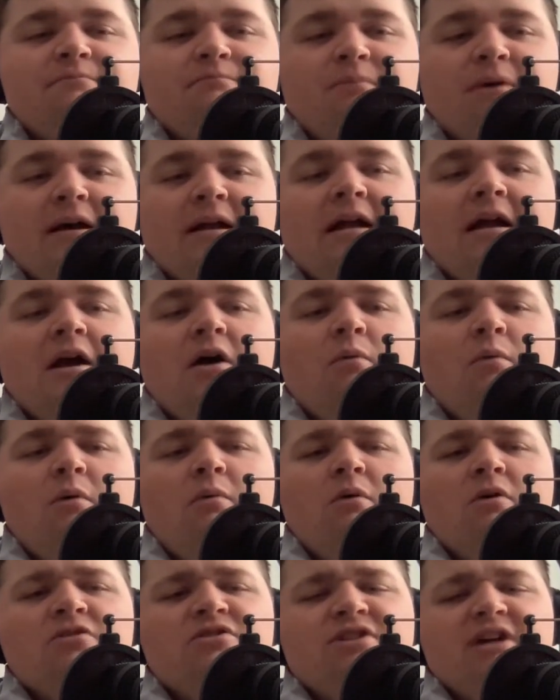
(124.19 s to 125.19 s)
But we
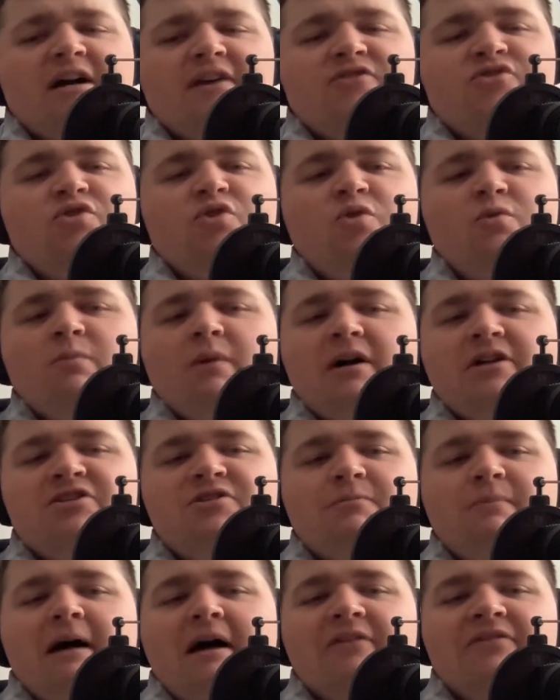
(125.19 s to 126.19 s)
won't talk too much
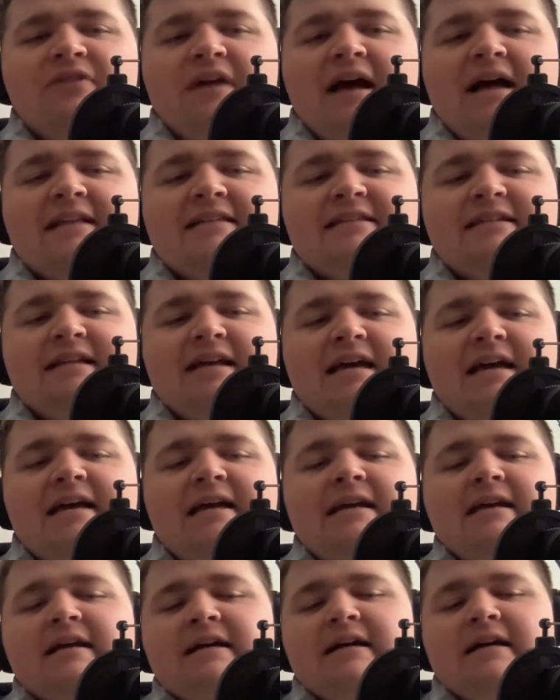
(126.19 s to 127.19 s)
about that
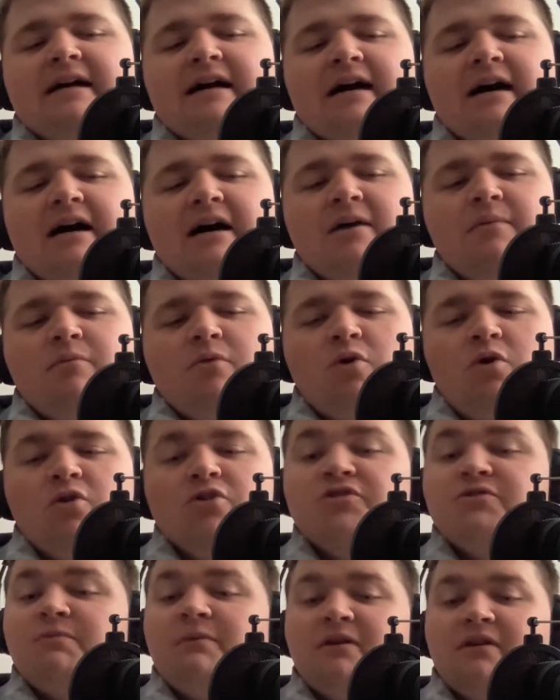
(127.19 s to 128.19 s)
today.
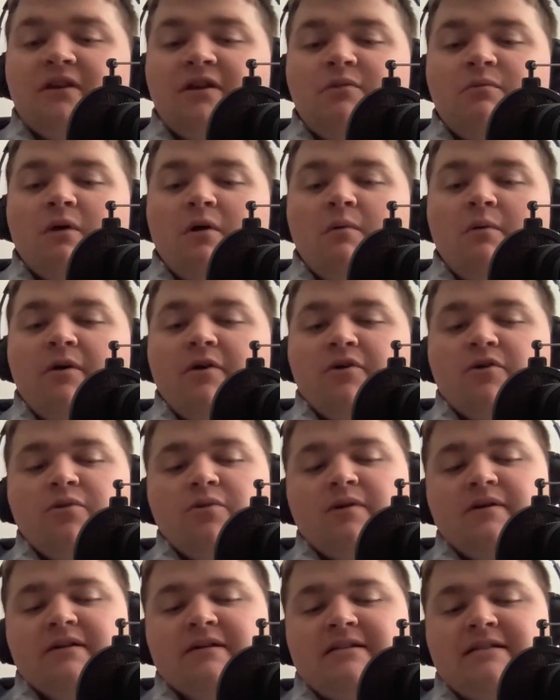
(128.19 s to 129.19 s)
Ultimately, what we are
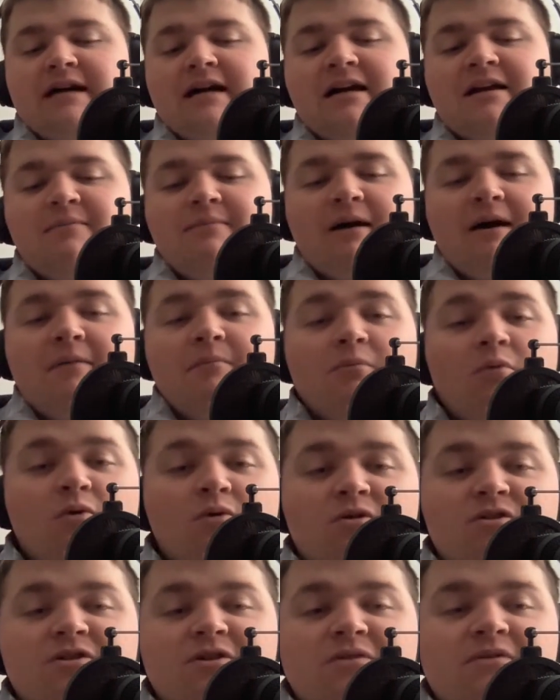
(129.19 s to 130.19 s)
going to talk about more
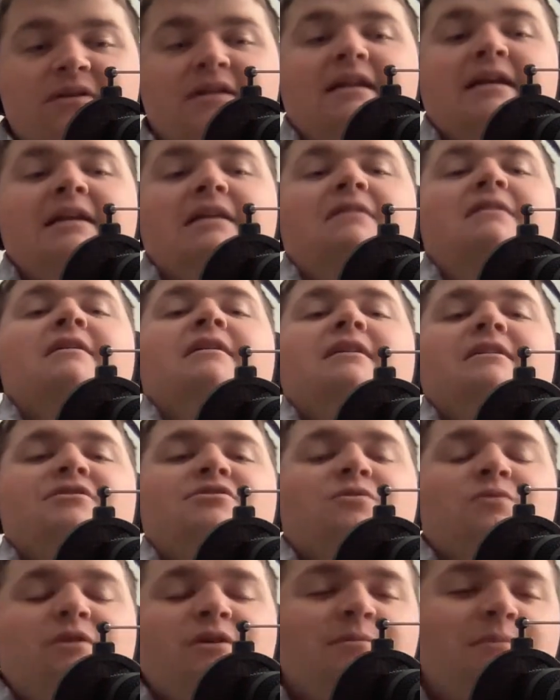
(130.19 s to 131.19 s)
so than anything is
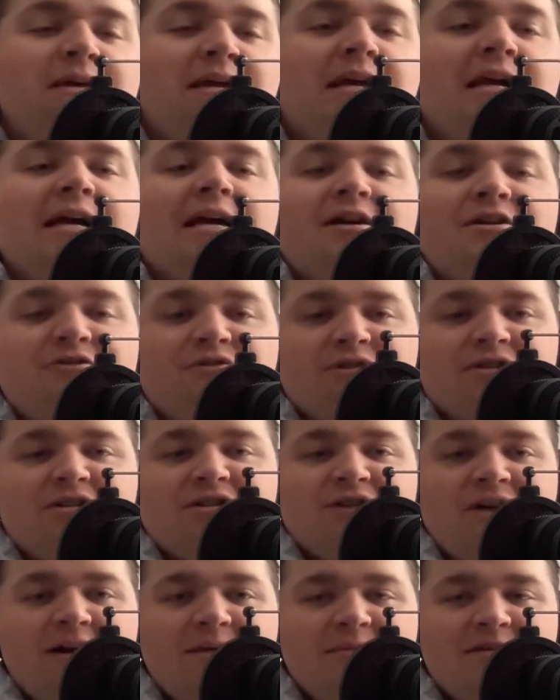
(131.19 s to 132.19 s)
going to be Chris
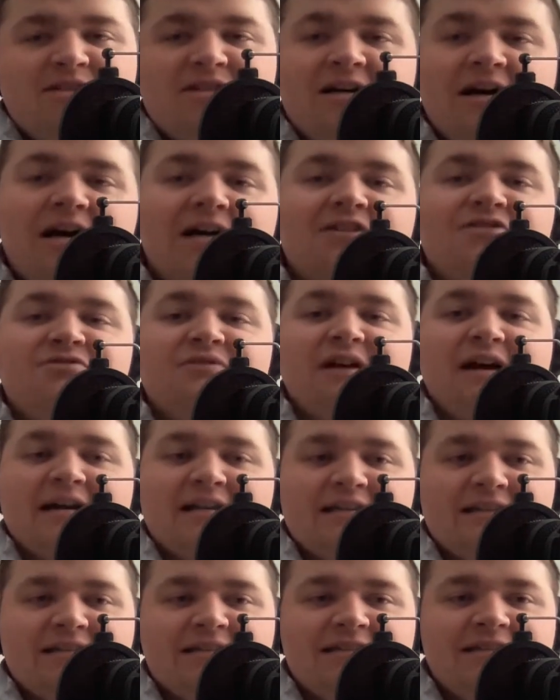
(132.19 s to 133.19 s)
Klieman's
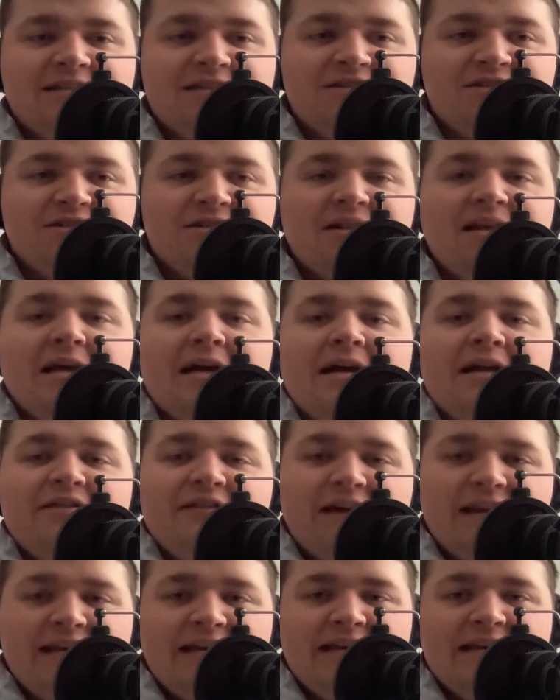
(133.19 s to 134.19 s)
contract extension
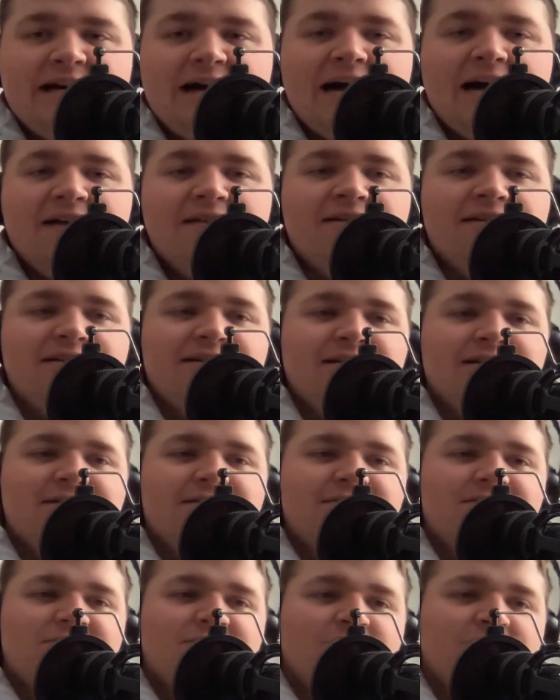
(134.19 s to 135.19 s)
that he got. It
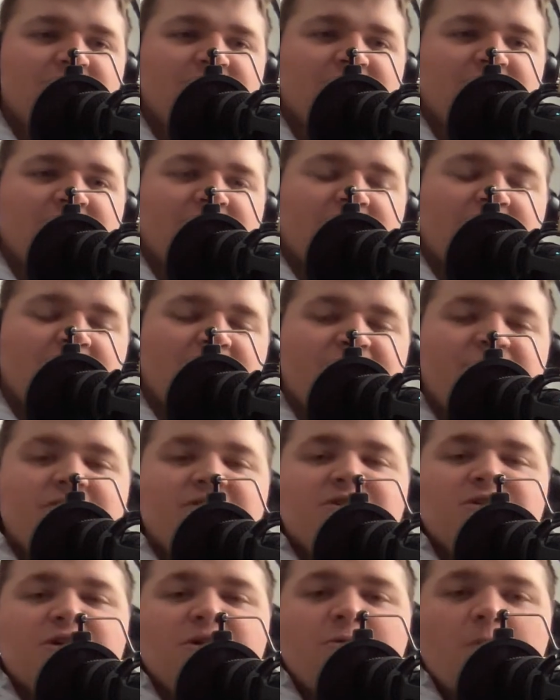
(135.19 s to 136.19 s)
was
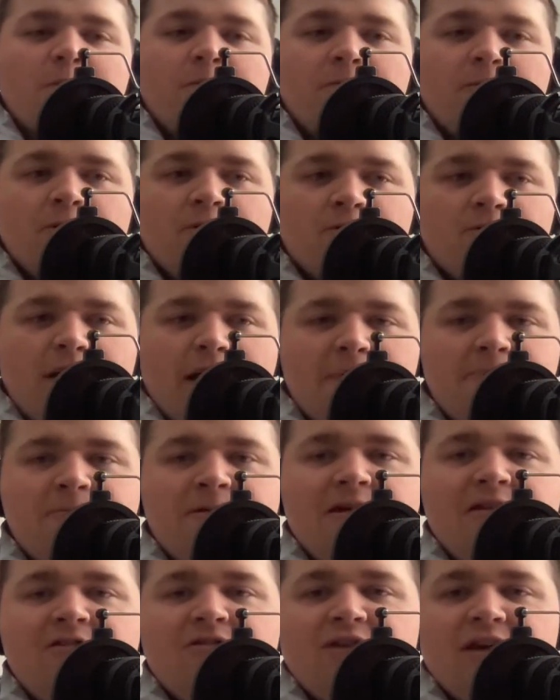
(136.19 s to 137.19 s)
officially reported by
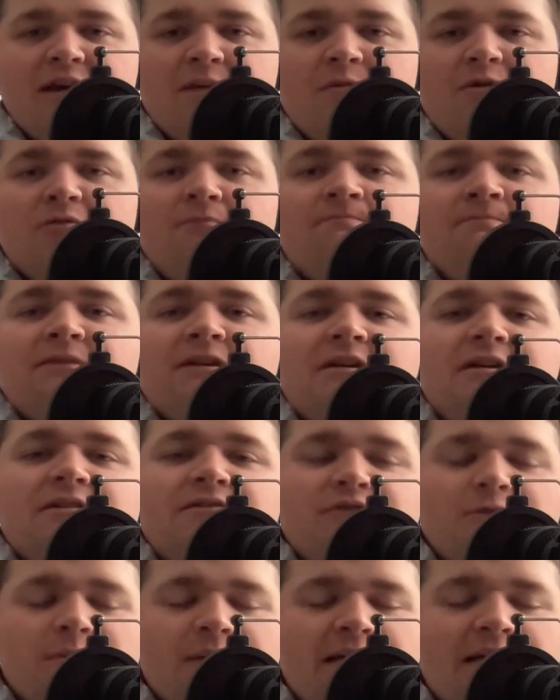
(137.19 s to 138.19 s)
Pete Thamel
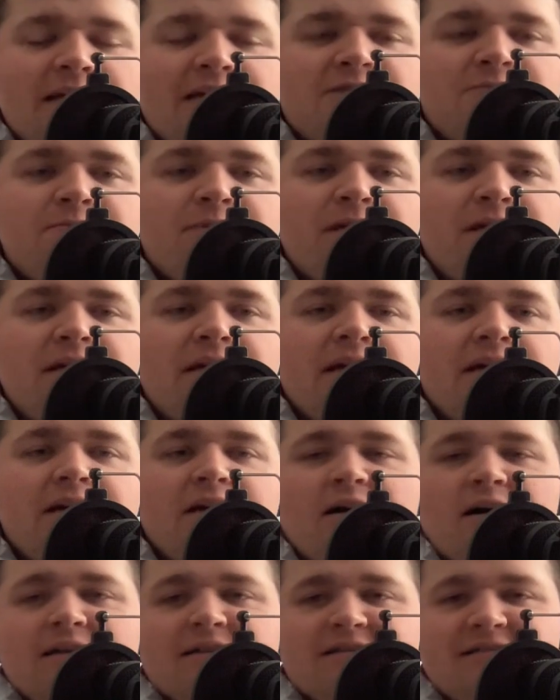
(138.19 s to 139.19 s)
from ESPN
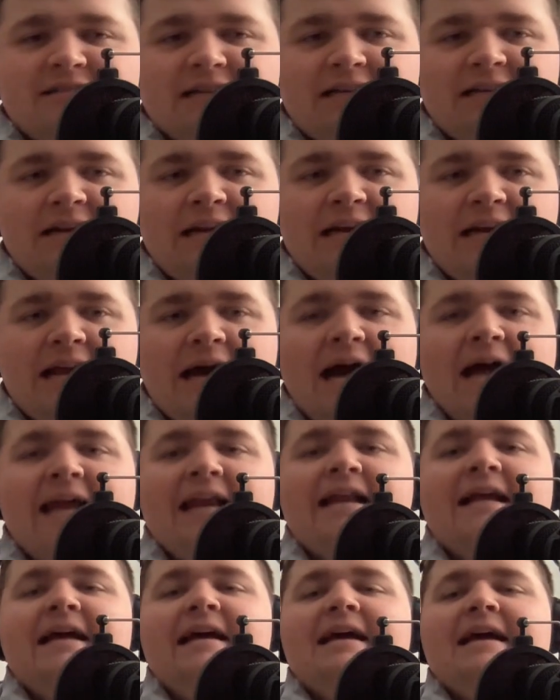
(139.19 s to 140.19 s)
on Sunday
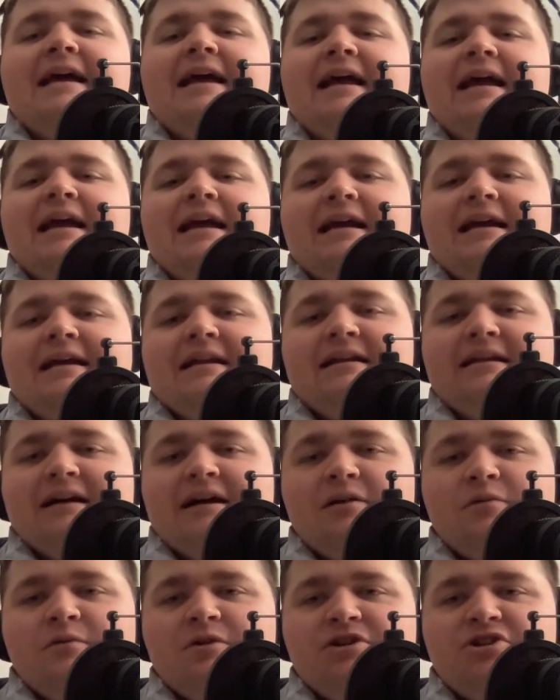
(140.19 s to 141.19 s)
night. And
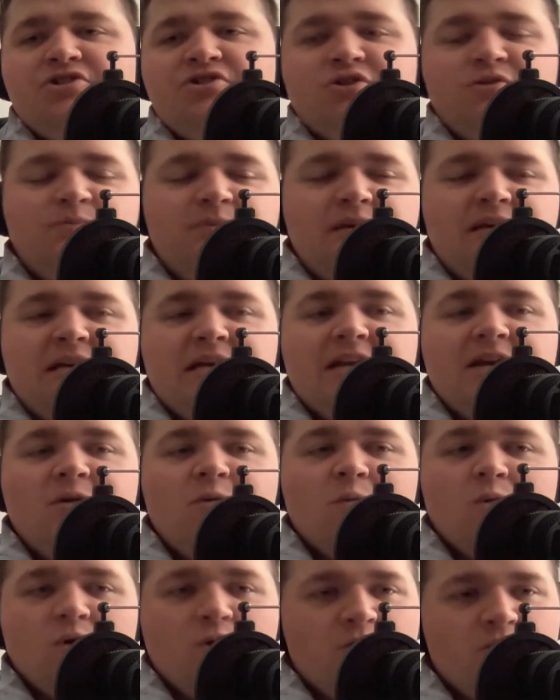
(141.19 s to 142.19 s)
we should be
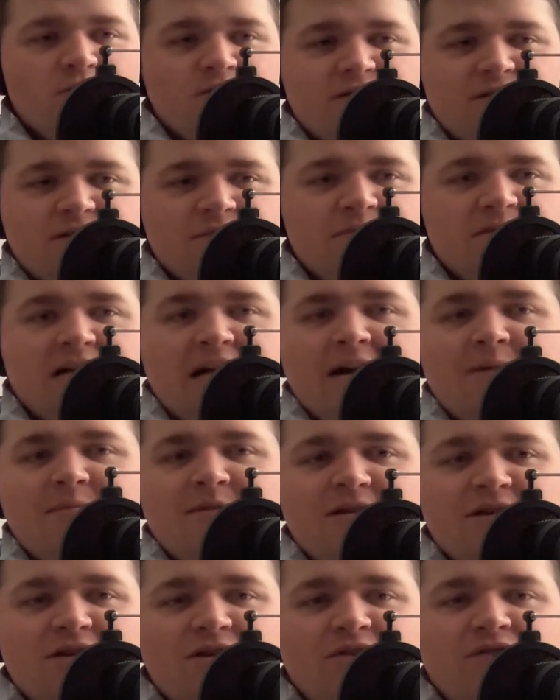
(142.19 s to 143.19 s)
getting word sometime in
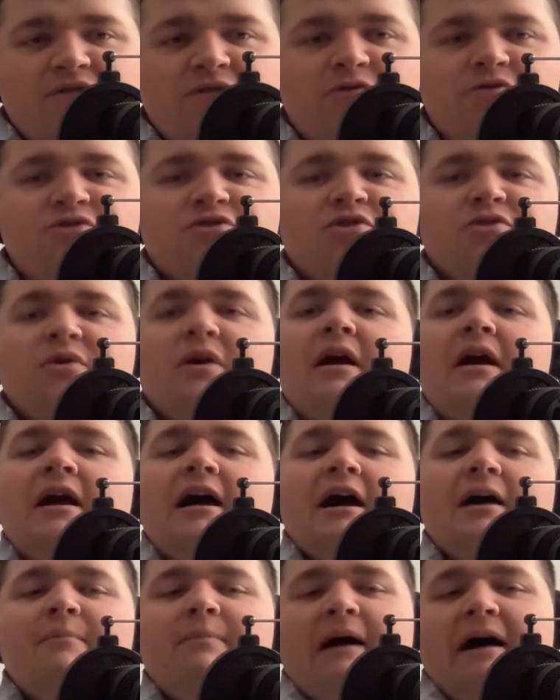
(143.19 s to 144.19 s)
the near future
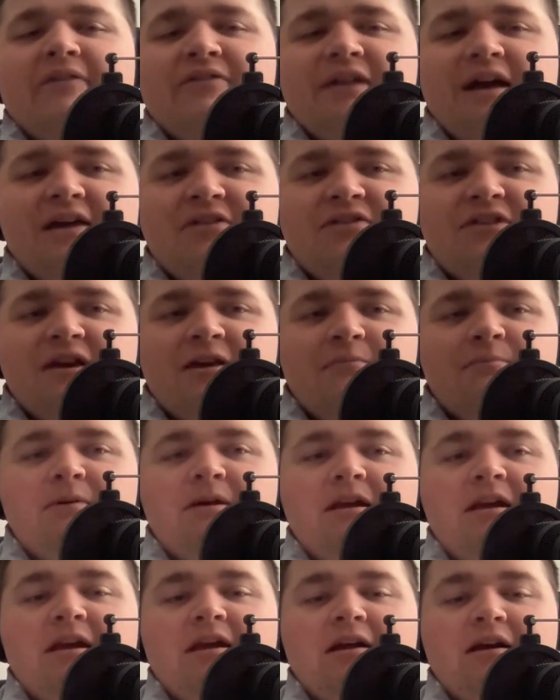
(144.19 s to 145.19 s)
about that thing
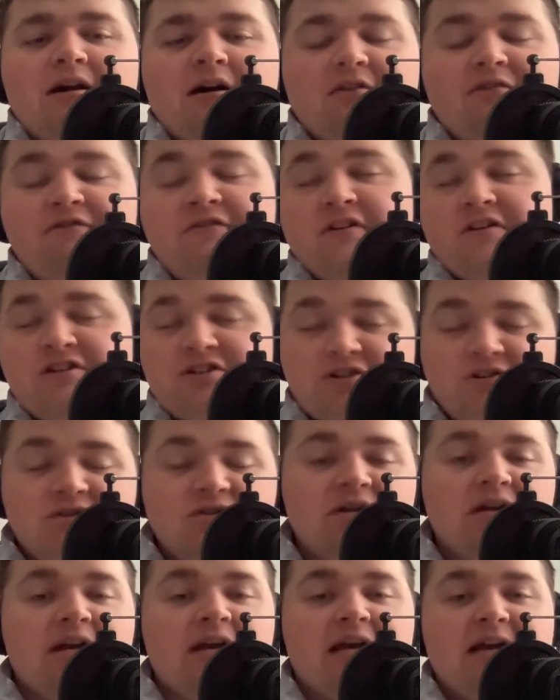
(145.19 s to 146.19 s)
being
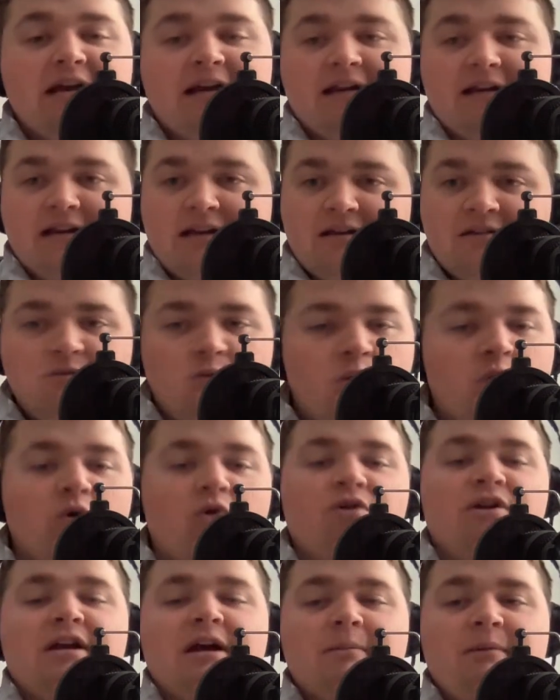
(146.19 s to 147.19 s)
official and
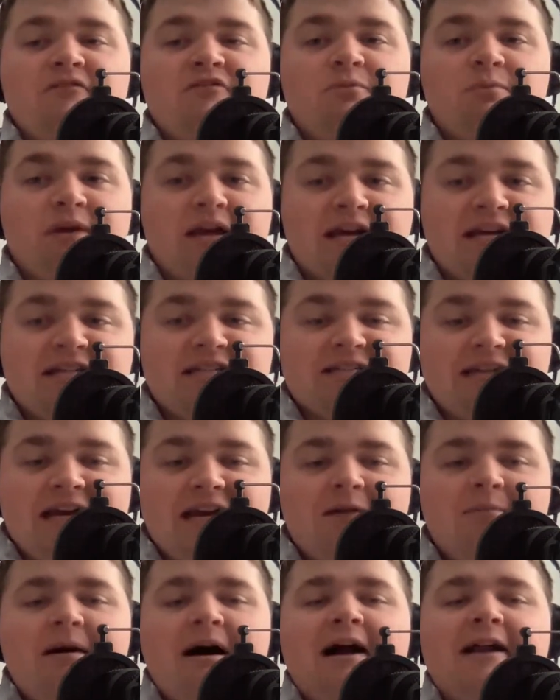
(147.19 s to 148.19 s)
word coming from
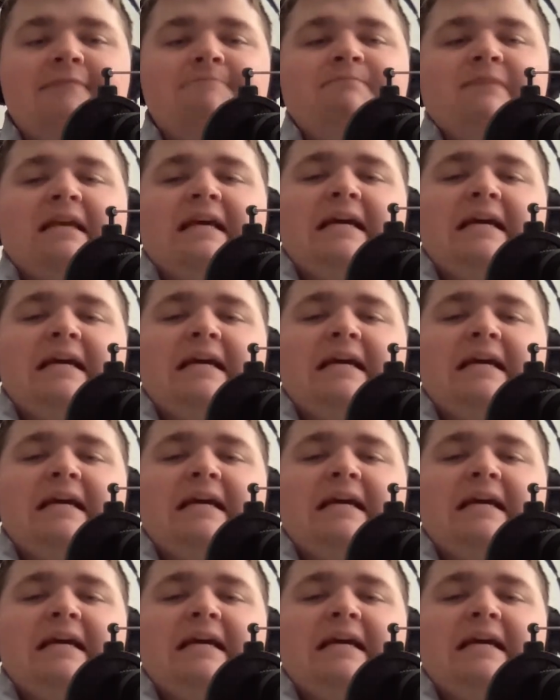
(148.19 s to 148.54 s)
K-State about it.